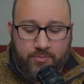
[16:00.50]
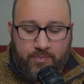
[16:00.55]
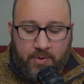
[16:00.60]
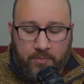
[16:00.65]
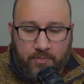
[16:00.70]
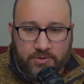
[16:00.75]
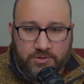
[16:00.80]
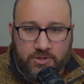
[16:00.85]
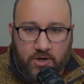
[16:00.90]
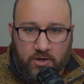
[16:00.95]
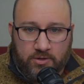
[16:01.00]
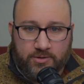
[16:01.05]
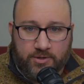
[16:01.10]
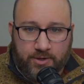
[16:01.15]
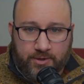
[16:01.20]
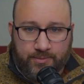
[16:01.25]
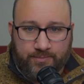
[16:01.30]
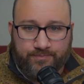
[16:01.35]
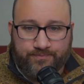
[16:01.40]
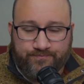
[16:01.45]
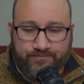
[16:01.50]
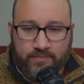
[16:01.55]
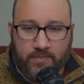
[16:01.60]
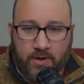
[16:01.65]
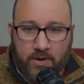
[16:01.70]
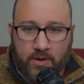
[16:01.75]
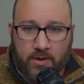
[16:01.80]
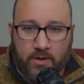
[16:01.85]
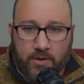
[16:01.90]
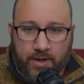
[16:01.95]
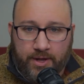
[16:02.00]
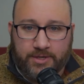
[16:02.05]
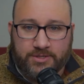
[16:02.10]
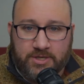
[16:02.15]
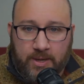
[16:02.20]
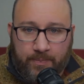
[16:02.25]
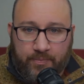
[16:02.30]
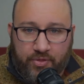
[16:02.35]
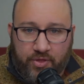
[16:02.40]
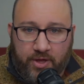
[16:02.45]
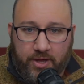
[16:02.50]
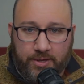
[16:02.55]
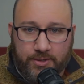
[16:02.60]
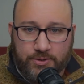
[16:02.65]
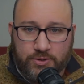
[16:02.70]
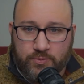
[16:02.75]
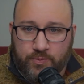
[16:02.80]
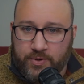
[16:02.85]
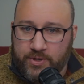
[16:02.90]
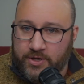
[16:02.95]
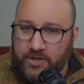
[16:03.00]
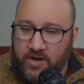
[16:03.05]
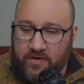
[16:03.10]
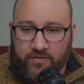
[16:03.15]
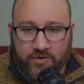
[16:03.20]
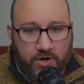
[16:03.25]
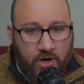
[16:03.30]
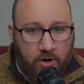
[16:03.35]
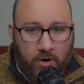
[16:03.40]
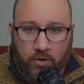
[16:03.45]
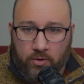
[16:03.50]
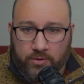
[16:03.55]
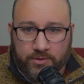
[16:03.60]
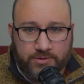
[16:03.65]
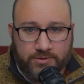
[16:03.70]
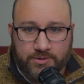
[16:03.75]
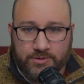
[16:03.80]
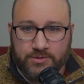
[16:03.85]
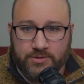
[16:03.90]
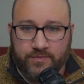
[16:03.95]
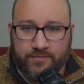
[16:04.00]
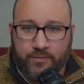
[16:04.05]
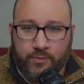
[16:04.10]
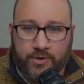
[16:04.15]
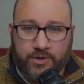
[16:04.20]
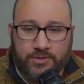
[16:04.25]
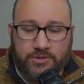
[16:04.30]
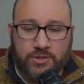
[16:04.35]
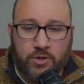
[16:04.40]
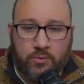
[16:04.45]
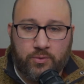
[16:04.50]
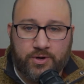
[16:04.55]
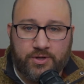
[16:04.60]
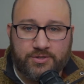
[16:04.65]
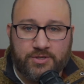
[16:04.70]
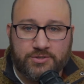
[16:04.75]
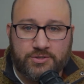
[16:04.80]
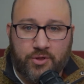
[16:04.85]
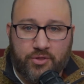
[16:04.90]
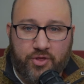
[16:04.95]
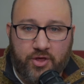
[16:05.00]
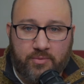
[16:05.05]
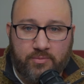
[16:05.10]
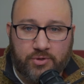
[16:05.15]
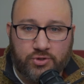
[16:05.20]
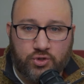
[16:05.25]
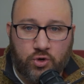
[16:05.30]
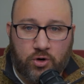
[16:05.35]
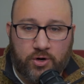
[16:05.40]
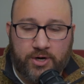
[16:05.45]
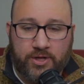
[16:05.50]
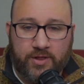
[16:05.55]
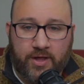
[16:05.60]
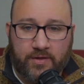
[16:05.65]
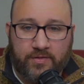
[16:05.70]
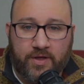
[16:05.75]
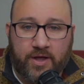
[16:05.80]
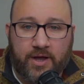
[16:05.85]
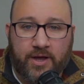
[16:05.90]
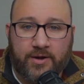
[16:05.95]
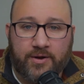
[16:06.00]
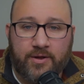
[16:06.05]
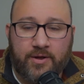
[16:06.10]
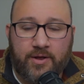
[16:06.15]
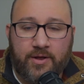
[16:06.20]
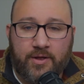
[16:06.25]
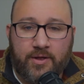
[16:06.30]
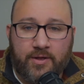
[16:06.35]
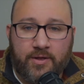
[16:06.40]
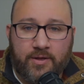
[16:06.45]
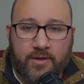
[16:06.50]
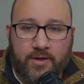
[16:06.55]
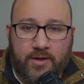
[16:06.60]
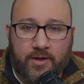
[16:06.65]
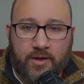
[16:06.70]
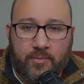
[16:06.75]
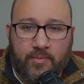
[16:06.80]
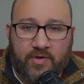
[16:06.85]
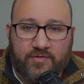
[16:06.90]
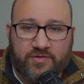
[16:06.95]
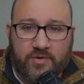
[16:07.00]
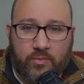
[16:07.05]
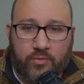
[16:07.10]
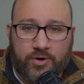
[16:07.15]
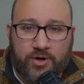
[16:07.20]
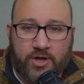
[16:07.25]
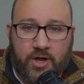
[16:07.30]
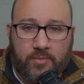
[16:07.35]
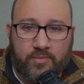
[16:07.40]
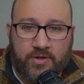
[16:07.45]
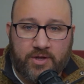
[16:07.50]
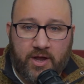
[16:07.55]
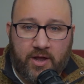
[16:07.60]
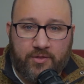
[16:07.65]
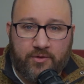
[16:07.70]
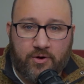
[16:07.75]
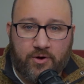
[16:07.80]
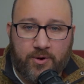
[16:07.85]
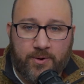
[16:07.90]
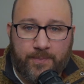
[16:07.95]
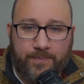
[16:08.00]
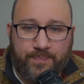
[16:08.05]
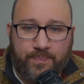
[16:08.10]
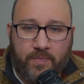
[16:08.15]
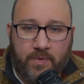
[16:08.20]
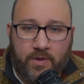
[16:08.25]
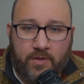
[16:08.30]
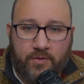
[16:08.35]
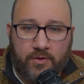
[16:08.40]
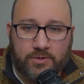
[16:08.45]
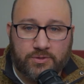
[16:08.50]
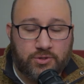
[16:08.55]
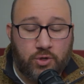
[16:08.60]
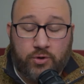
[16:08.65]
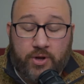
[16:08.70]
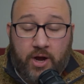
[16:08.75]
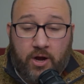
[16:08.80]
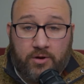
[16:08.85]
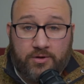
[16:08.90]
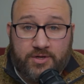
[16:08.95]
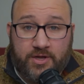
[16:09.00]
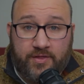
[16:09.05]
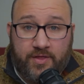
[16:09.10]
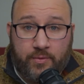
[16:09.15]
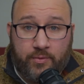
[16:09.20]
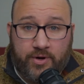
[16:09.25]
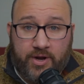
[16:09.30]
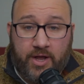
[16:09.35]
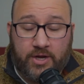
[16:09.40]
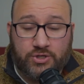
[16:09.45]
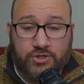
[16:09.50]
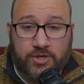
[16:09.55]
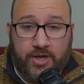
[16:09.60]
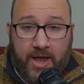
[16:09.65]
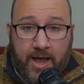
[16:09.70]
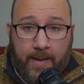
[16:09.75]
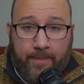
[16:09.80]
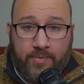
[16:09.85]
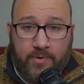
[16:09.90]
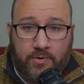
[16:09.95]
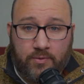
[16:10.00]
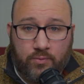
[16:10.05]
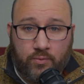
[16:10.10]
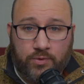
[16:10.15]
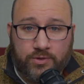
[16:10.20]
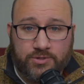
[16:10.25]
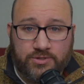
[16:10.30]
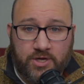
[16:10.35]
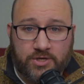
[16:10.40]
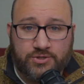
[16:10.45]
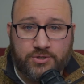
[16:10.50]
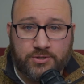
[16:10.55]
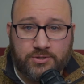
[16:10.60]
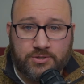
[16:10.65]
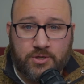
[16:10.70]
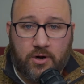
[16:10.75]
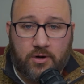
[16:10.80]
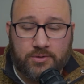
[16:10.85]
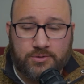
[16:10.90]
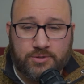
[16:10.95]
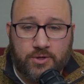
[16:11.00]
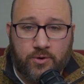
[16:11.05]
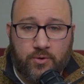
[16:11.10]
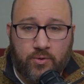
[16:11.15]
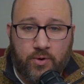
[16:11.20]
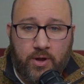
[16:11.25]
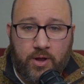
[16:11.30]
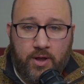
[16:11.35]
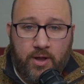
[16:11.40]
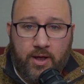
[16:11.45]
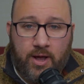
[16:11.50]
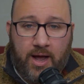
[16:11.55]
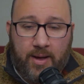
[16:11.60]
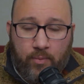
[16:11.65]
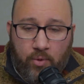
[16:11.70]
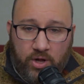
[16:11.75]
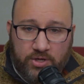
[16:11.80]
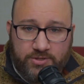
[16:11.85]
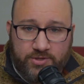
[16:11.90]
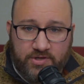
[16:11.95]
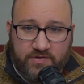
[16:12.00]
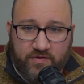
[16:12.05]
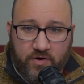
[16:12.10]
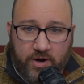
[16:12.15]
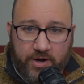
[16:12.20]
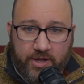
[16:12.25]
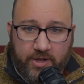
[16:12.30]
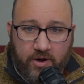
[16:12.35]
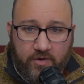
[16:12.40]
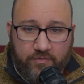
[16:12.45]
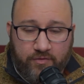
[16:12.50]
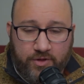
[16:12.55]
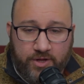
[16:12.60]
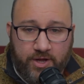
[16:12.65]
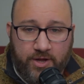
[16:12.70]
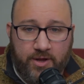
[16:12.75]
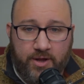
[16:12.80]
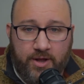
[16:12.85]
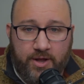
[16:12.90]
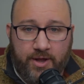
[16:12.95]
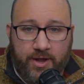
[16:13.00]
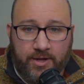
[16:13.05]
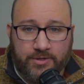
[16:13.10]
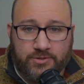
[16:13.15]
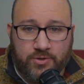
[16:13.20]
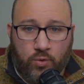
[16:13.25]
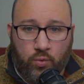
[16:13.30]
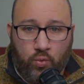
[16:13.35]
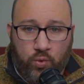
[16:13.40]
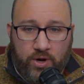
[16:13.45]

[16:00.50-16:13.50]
people start to accept things, but you never know. It's just when it's such a thin majority like that, if something were to come together, there's no guarantee that it would actually happen when session starts. So I'm watching this very carefully. It's all